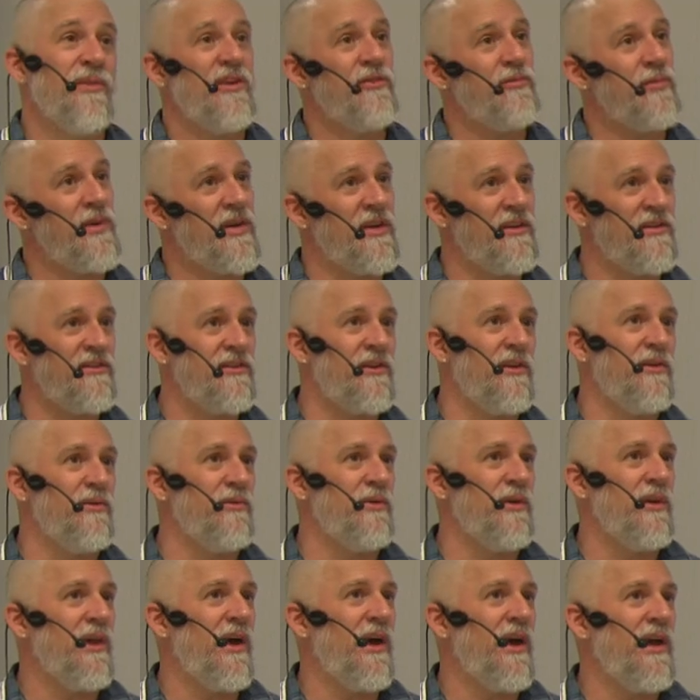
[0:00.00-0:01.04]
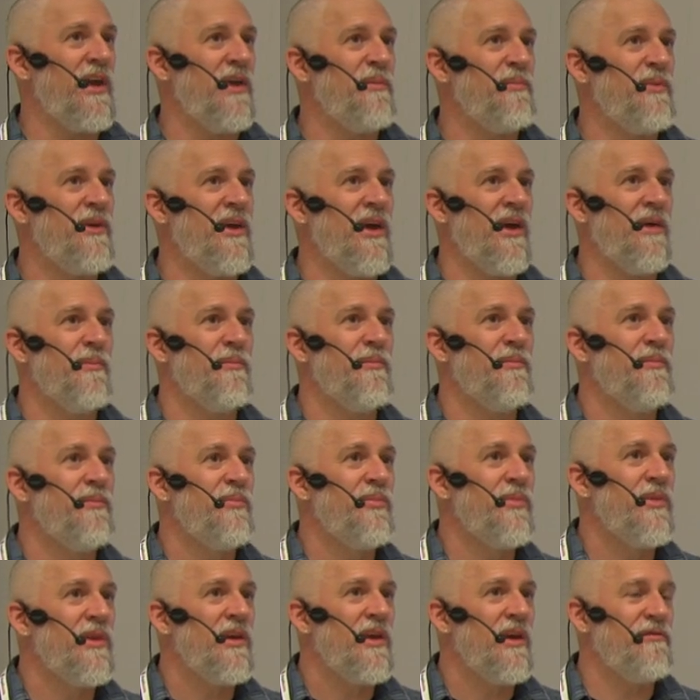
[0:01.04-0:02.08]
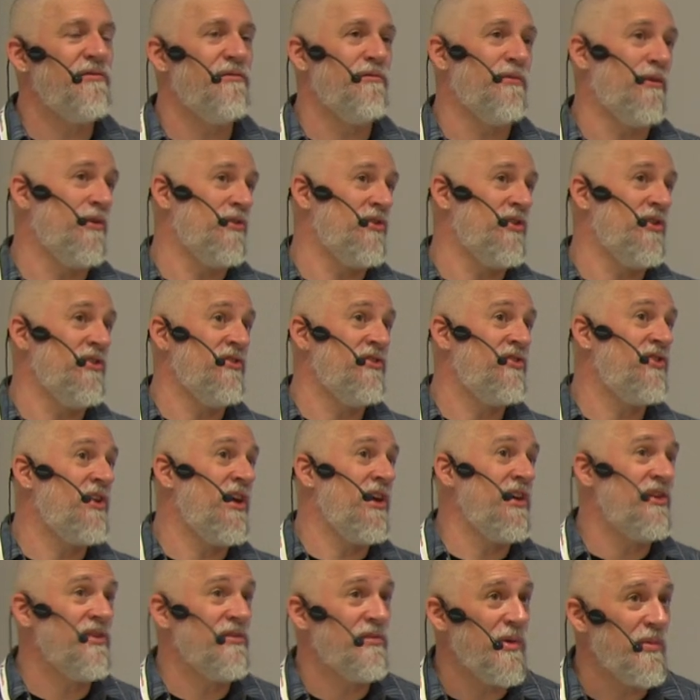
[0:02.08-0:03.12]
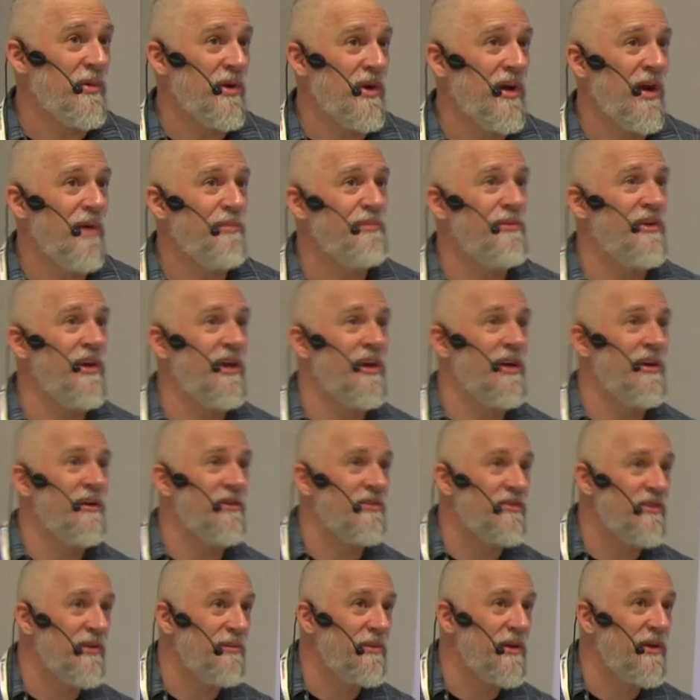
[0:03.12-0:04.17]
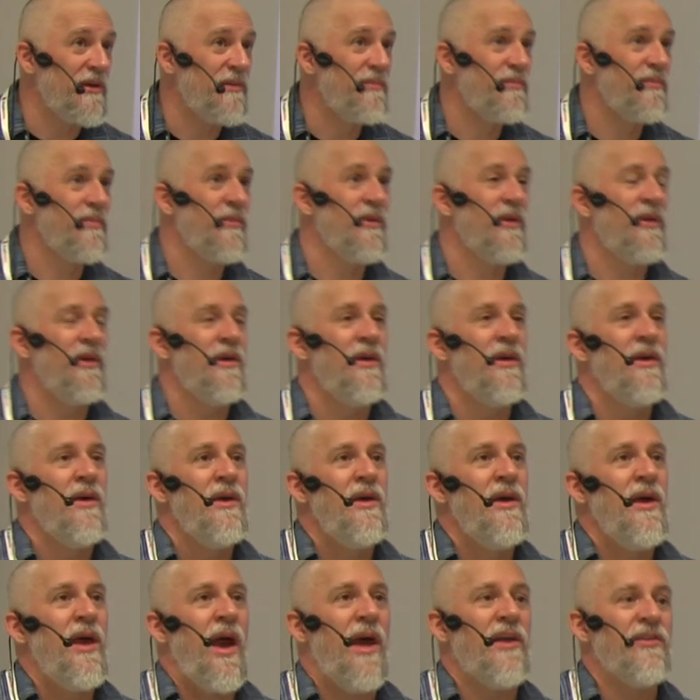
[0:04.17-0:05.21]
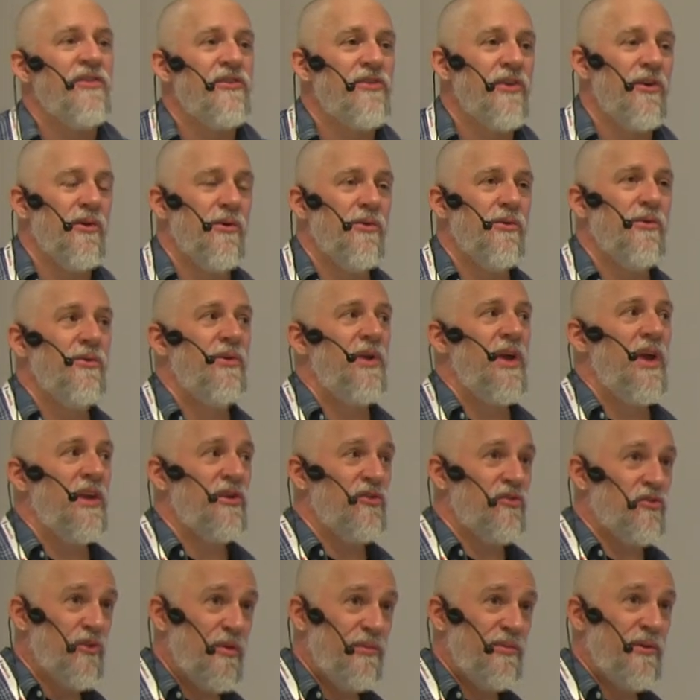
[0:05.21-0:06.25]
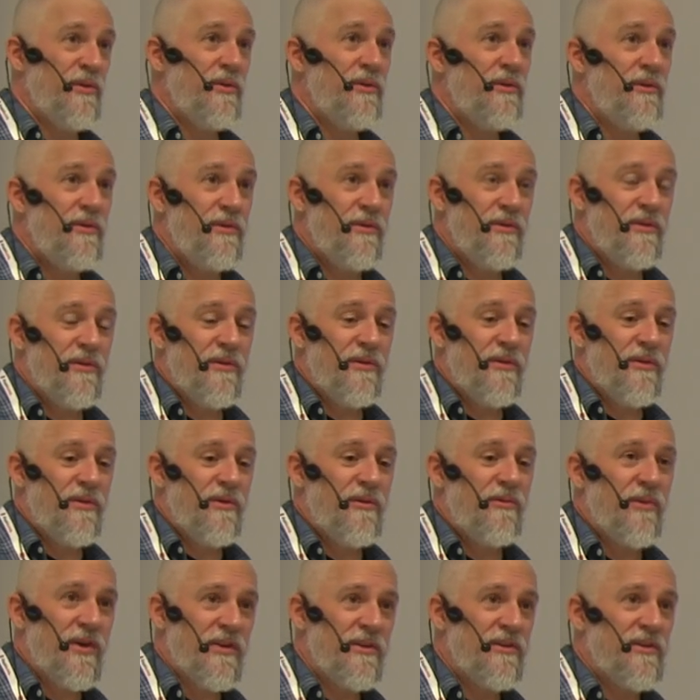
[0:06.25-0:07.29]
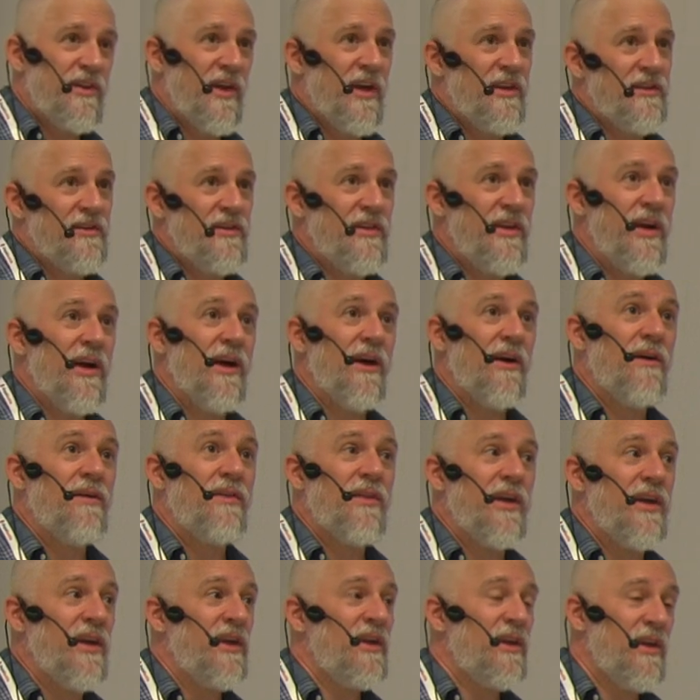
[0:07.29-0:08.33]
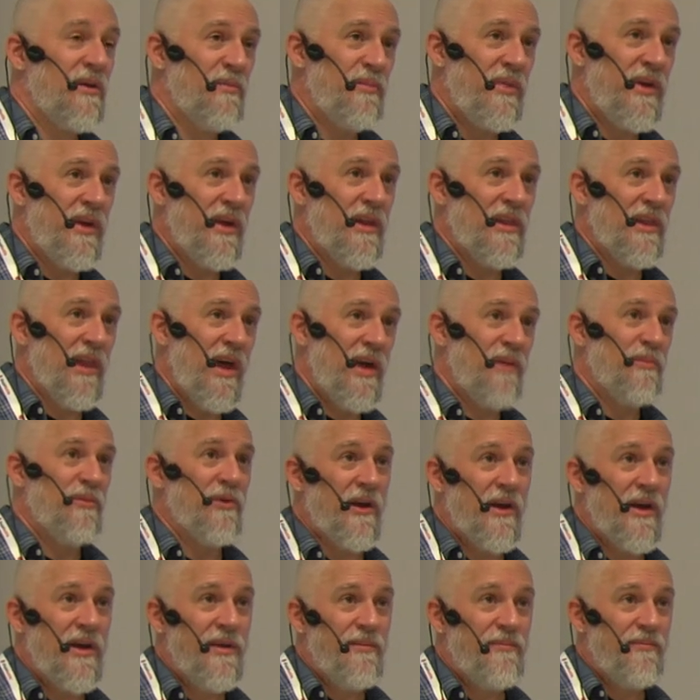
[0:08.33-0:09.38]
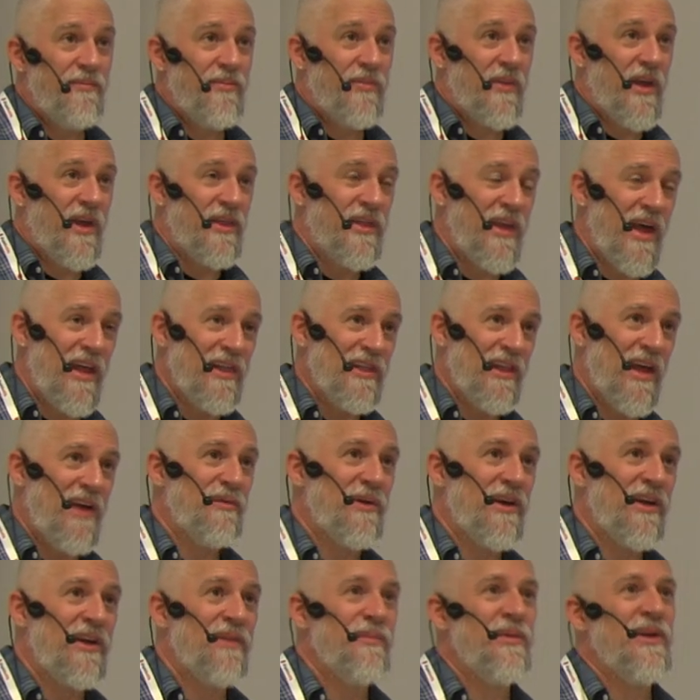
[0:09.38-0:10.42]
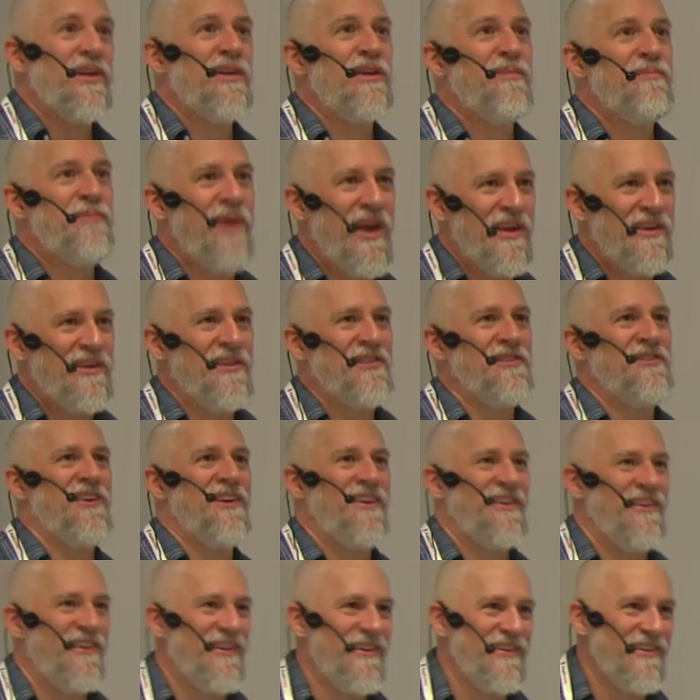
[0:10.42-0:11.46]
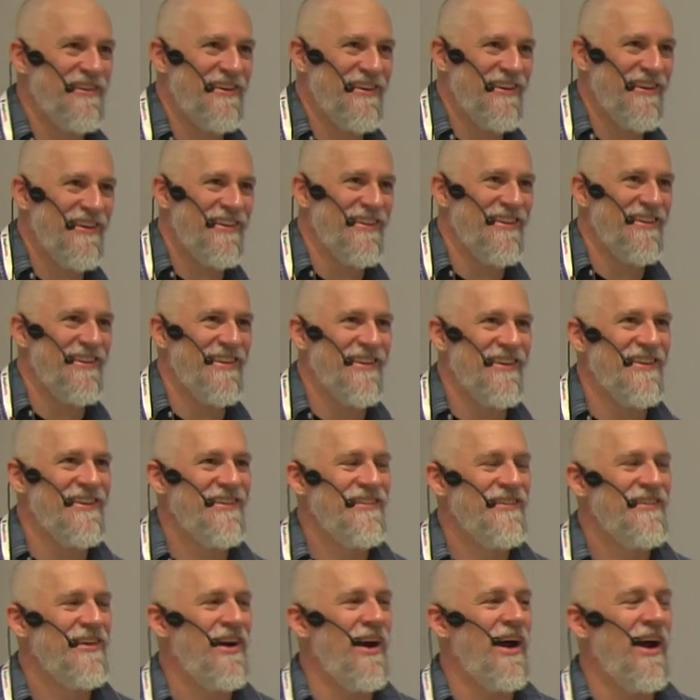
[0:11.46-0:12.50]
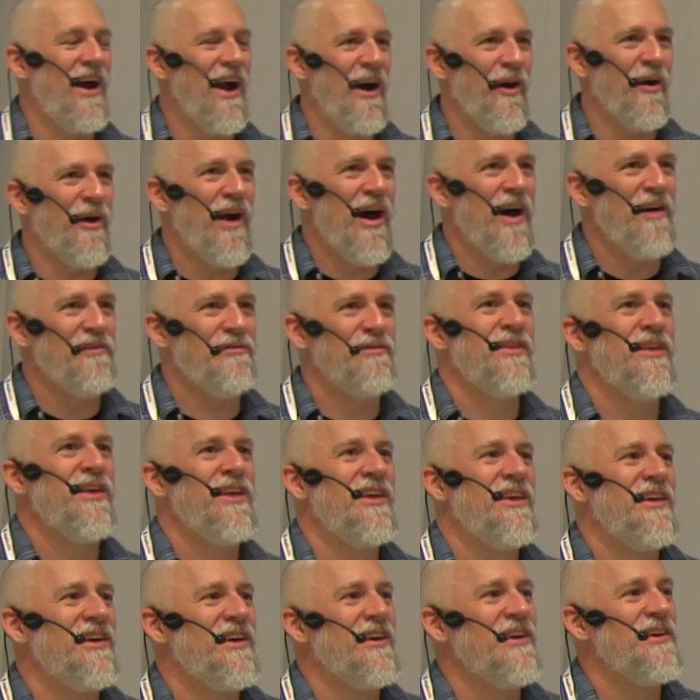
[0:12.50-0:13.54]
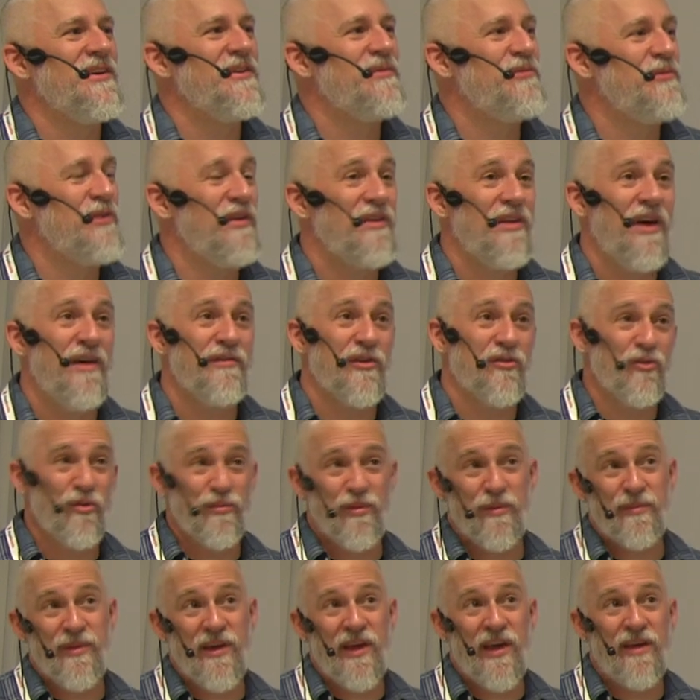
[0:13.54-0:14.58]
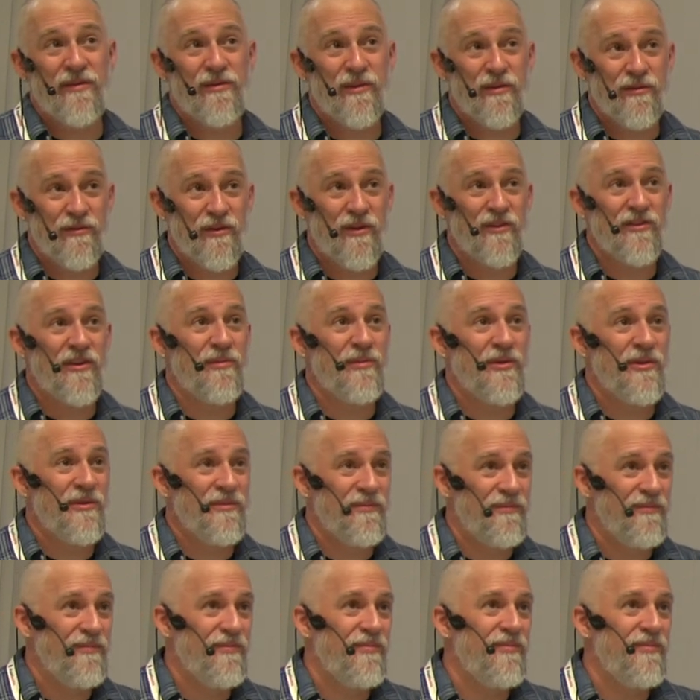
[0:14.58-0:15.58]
means we can still rely on NPM if versions change, if we want to update it or something. And so in Drupal, once that's there, then it can be a library, and that library can be a dependency on, on the of course, of course. or of the uh, of a Drupal behavior, for example.